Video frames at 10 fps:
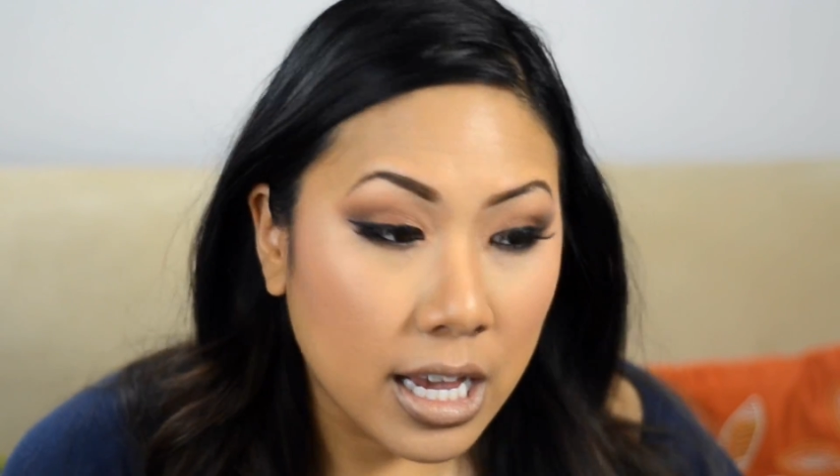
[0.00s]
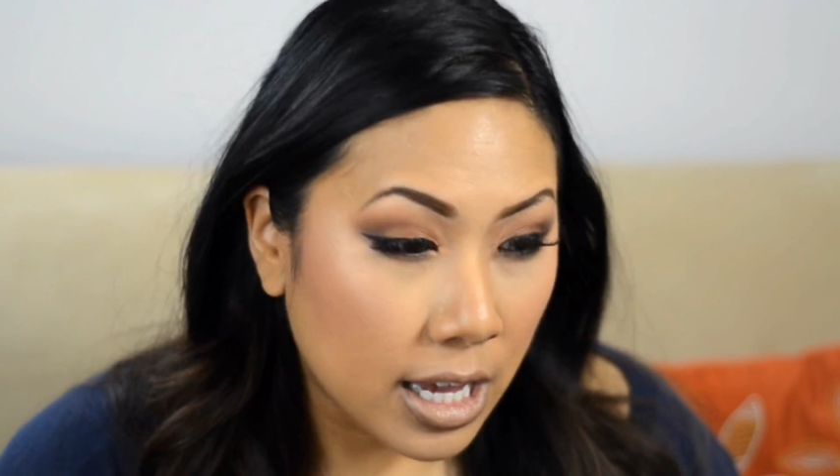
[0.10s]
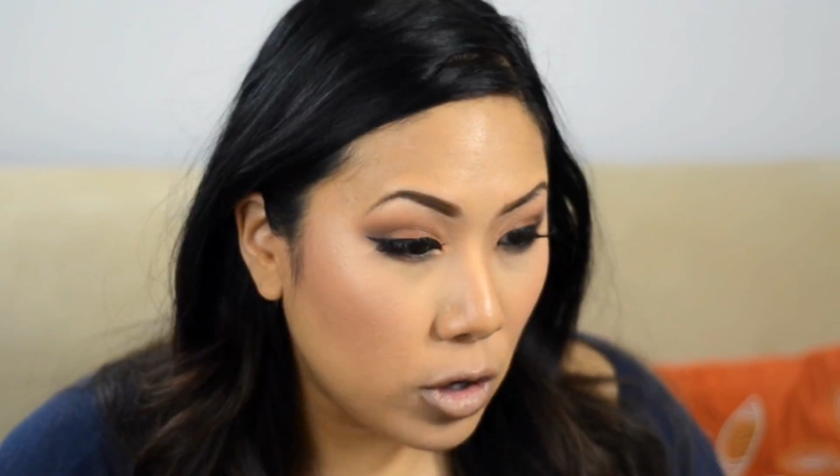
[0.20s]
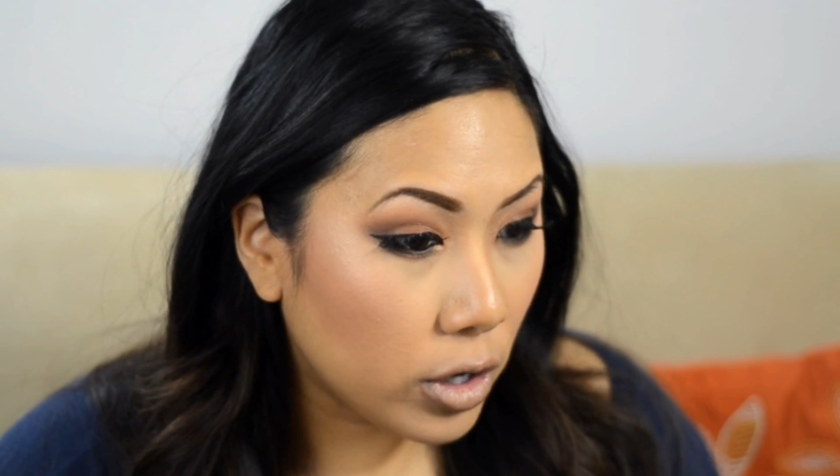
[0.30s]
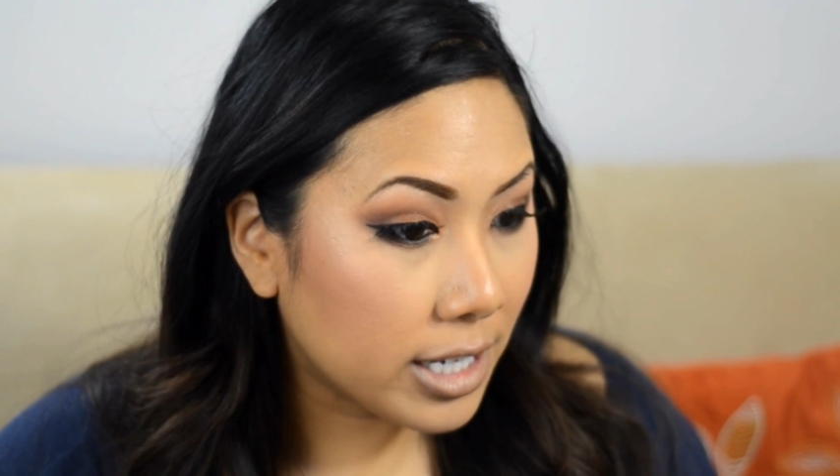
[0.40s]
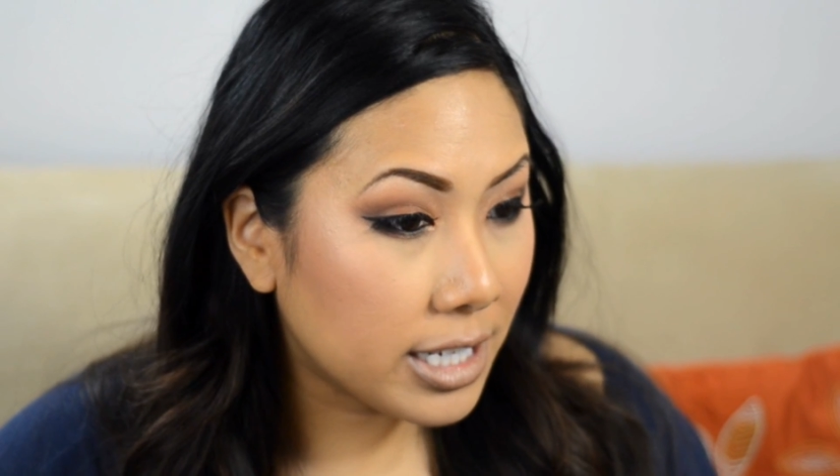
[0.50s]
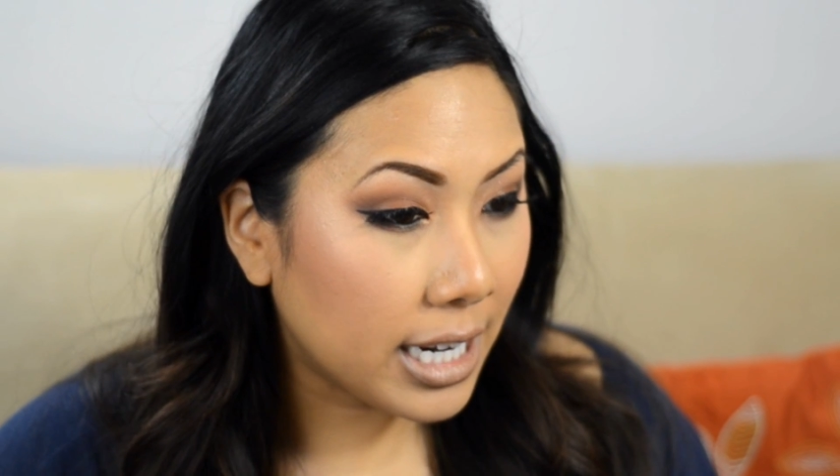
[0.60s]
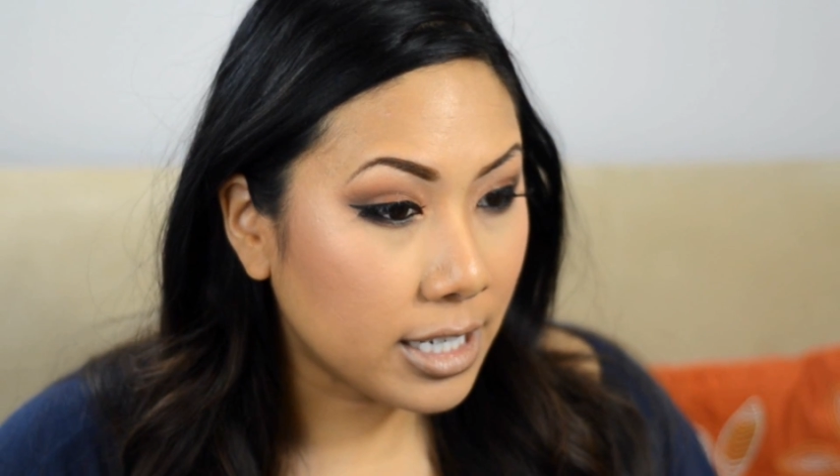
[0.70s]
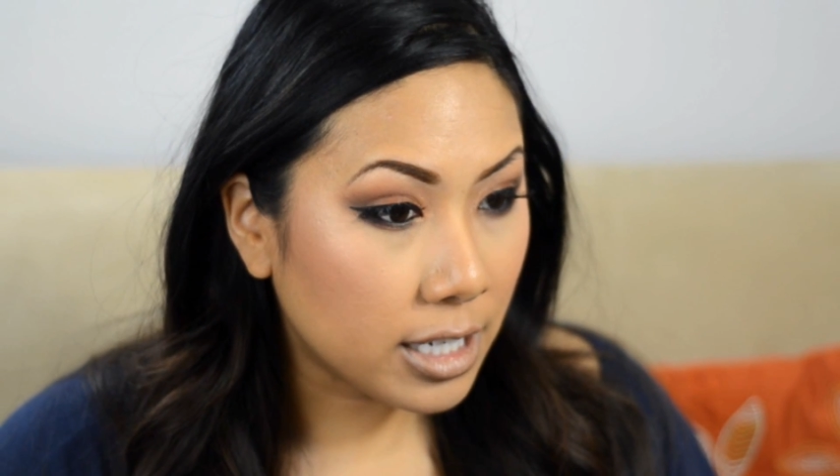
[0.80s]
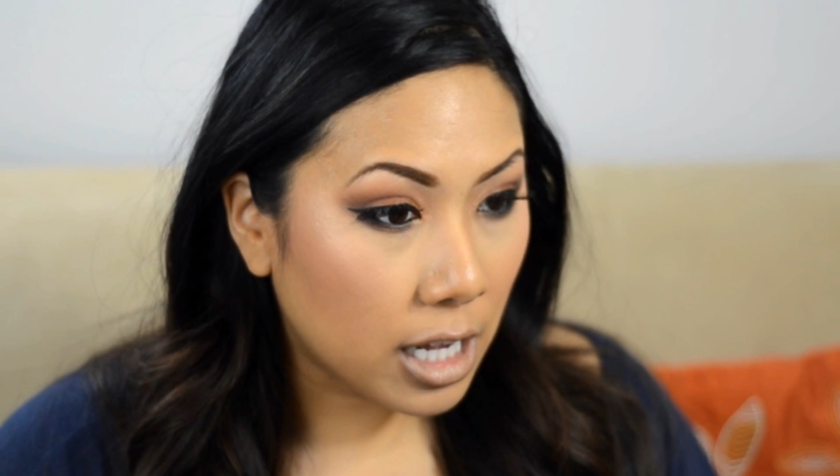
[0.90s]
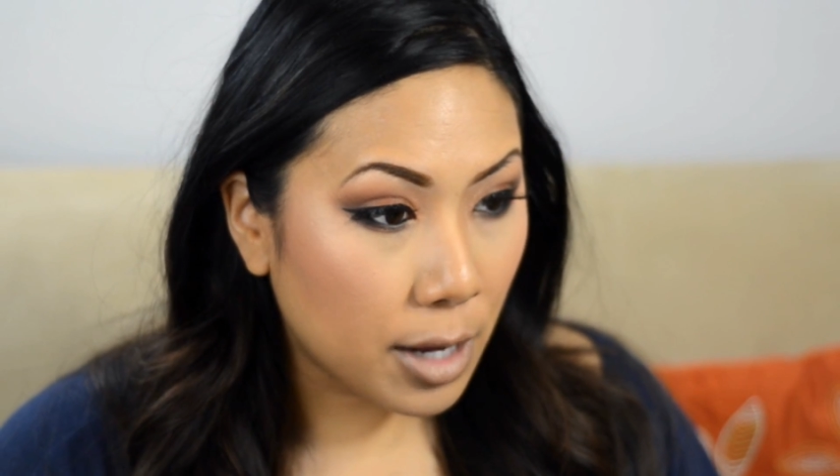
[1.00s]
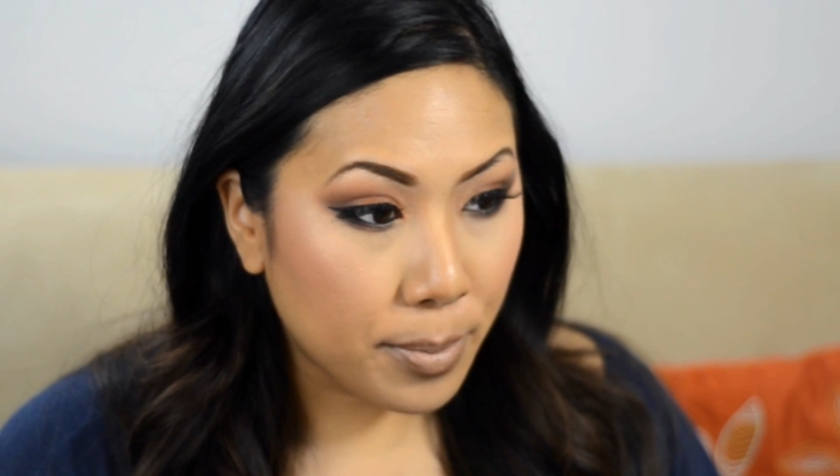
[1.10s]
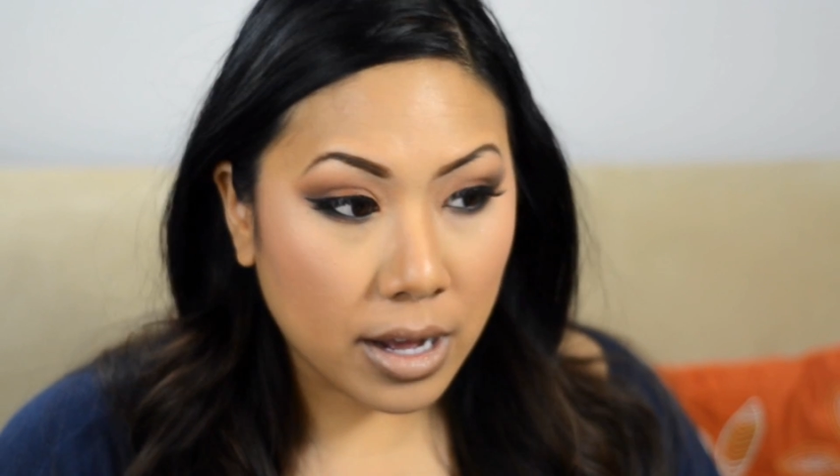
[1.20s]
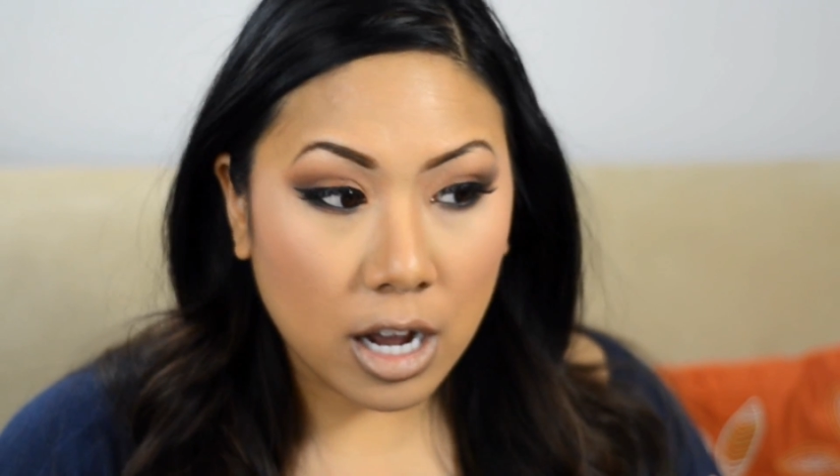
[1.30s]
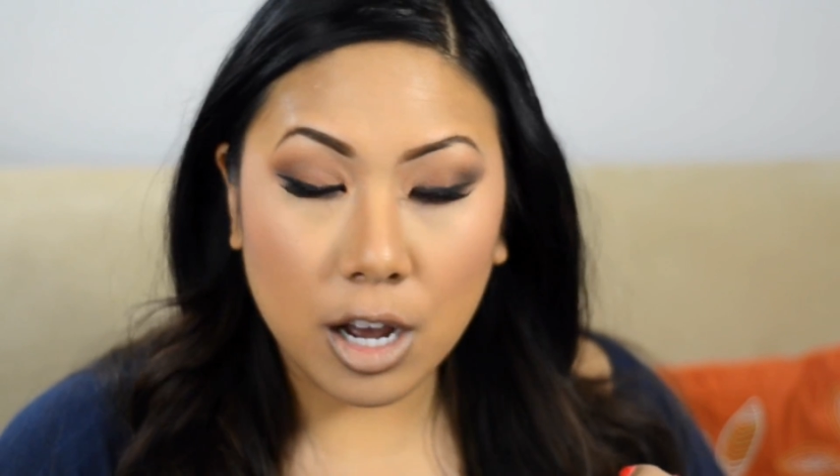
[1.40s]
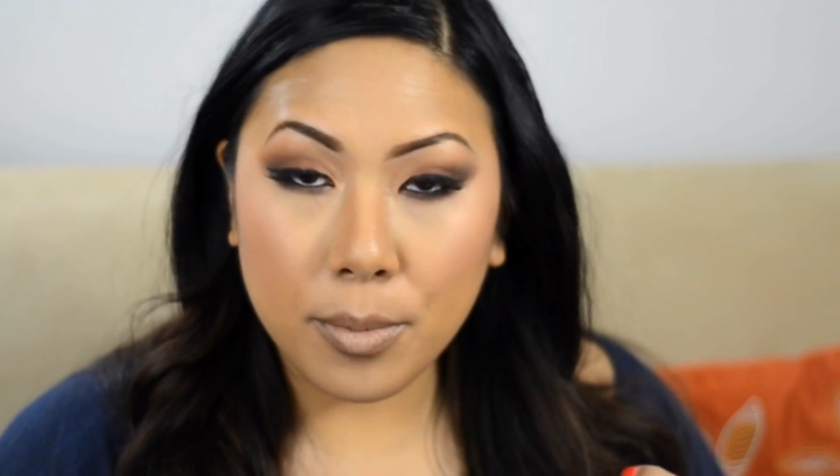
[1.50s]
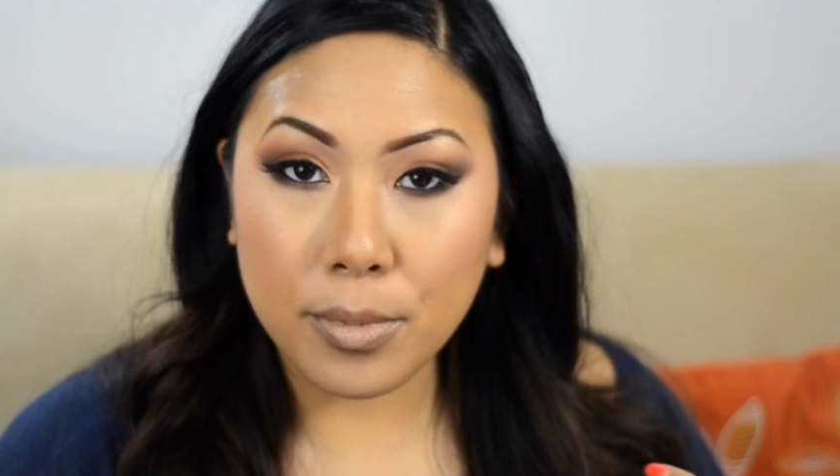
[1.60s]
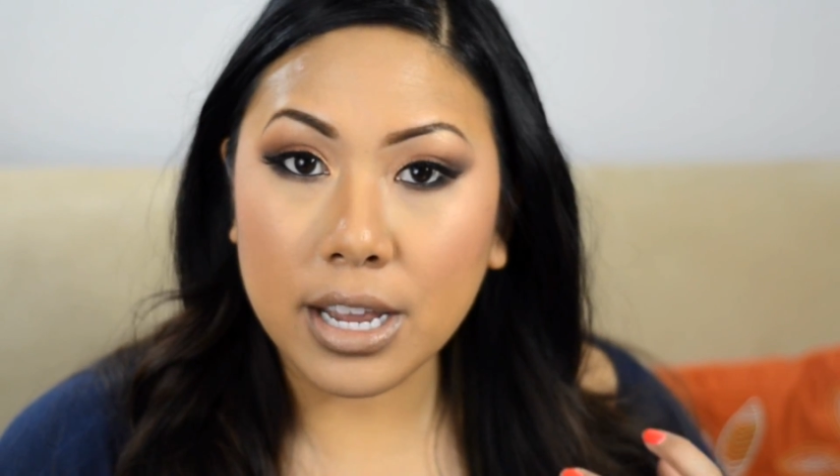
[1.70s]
You could change it up um,